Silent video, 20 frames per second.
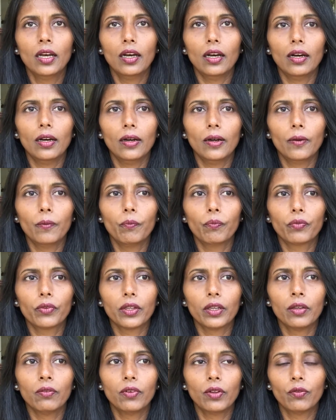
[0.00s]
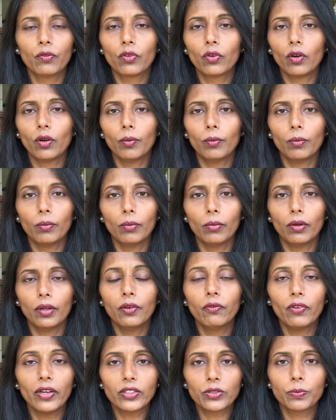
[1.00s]
even from
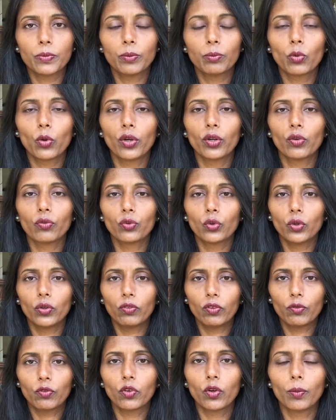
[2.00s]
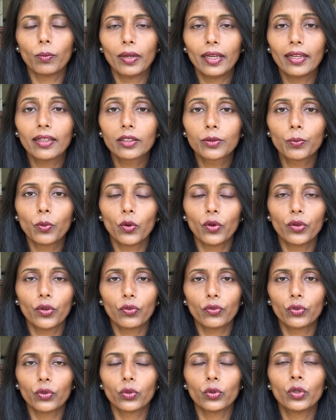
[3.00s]
investment point of view, even from health point
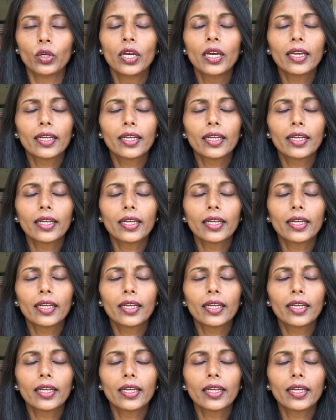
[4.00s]
of view.